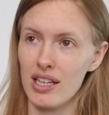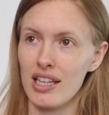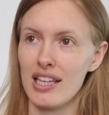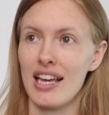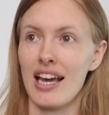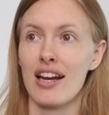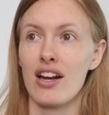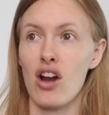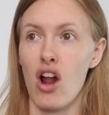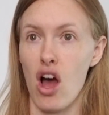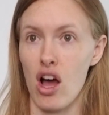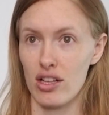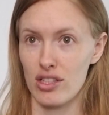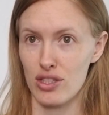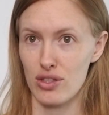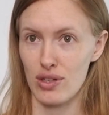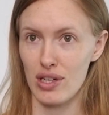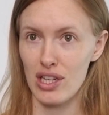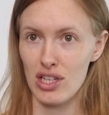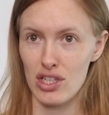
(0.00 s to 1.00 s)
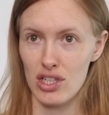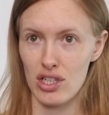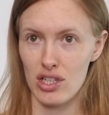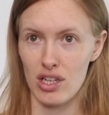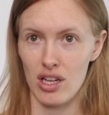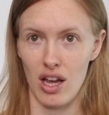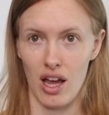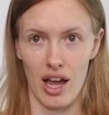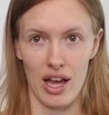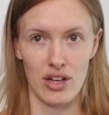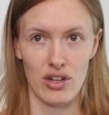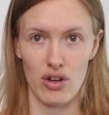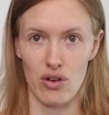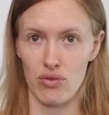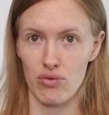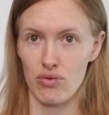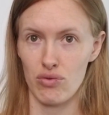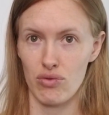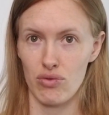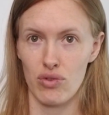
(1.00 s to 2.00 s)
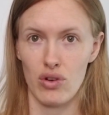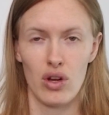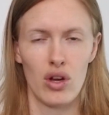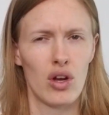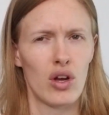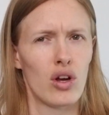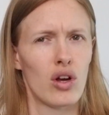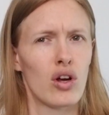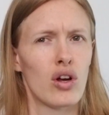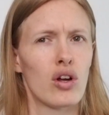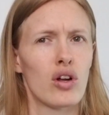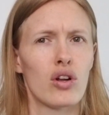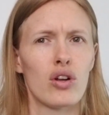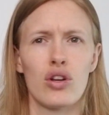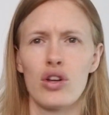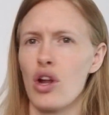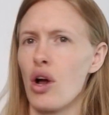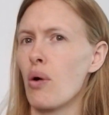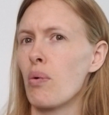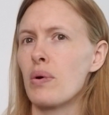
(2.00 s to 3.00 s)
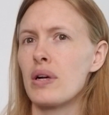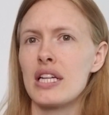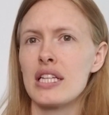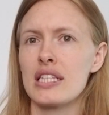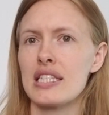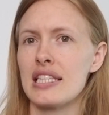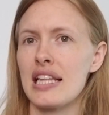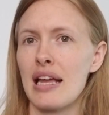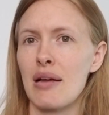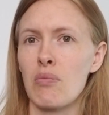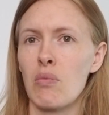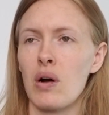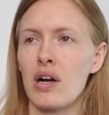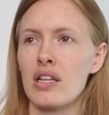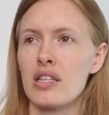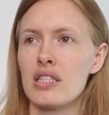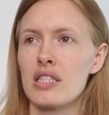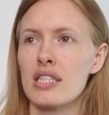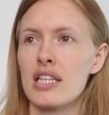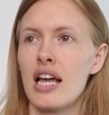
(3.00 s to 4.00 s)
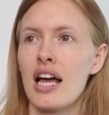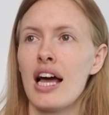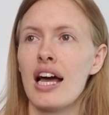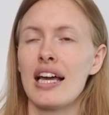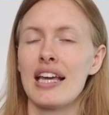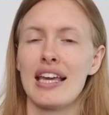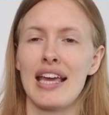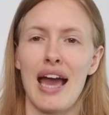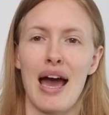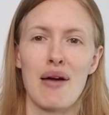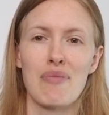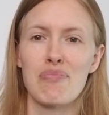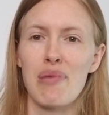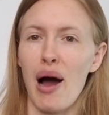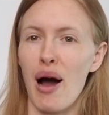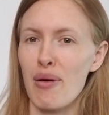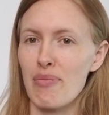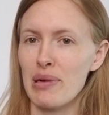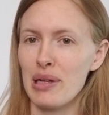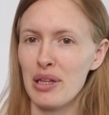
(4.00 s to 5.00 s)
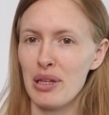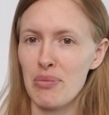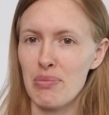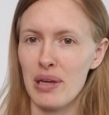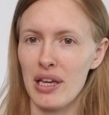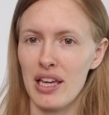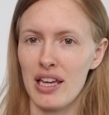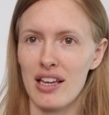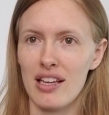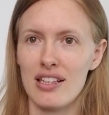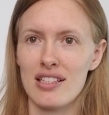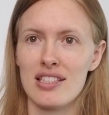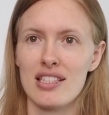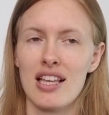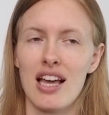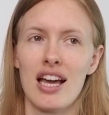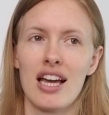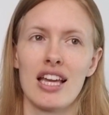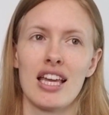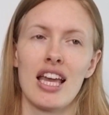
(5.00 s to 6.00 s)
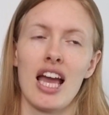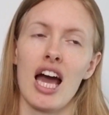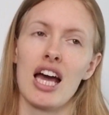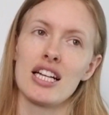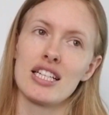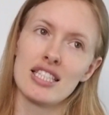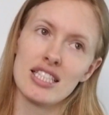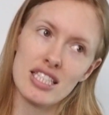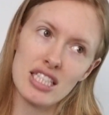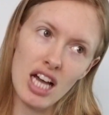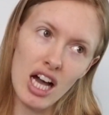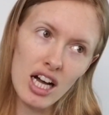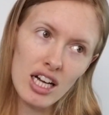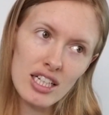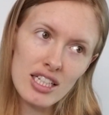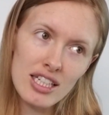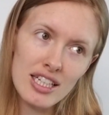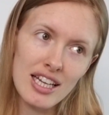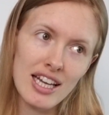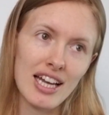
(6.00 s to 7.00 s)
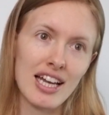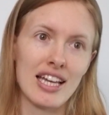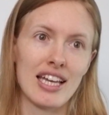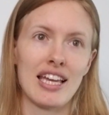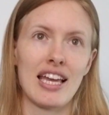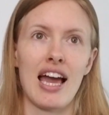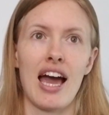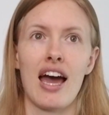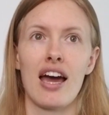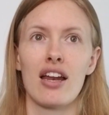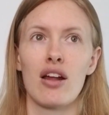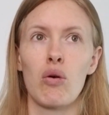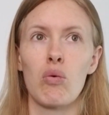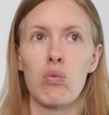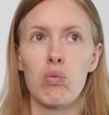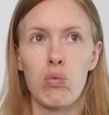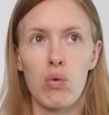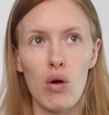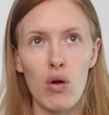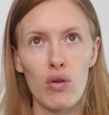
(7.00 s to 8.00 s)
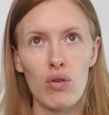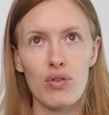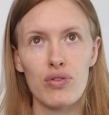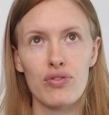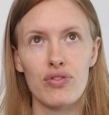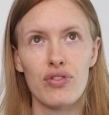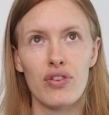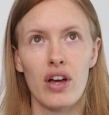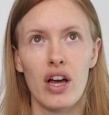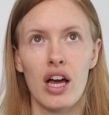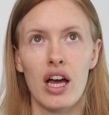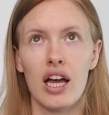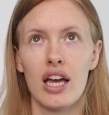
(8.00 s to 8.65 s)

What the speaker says: He had an ostrich. I don't know what its name was. He had potbelly pigs. He had a skunk. He had a wolf.